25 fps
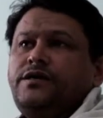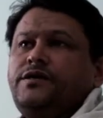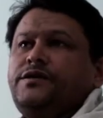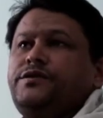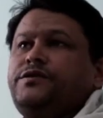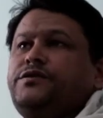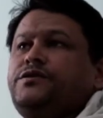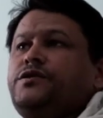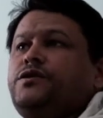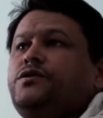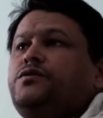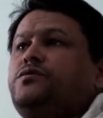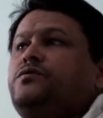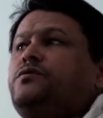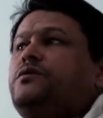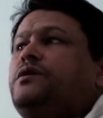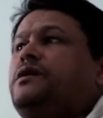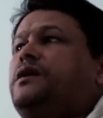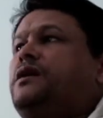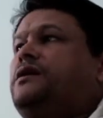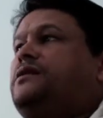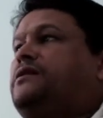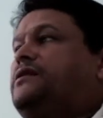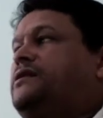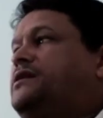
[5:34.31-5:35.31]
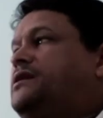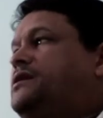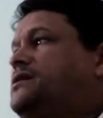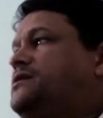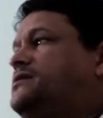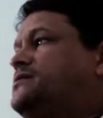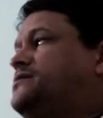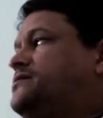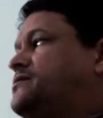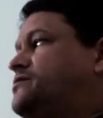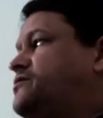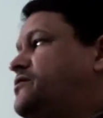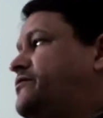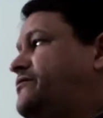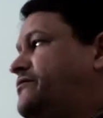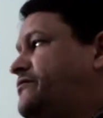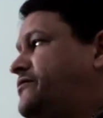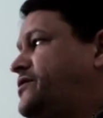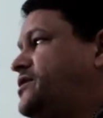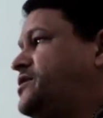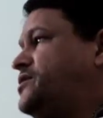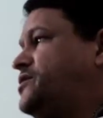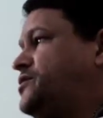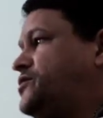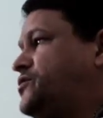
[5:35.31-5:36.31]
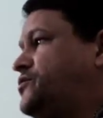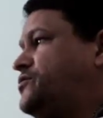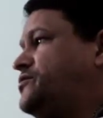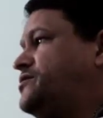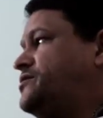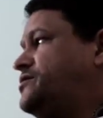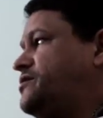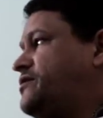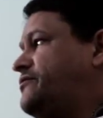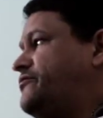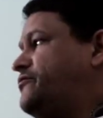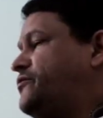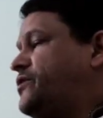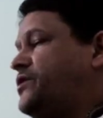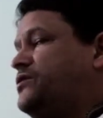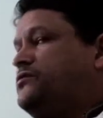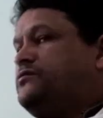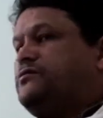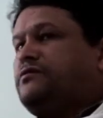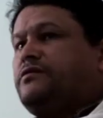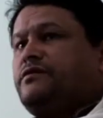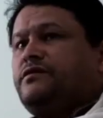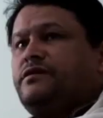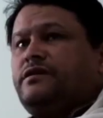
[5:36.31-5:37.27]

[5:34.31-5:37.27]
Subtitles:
So, and things, your first source of where you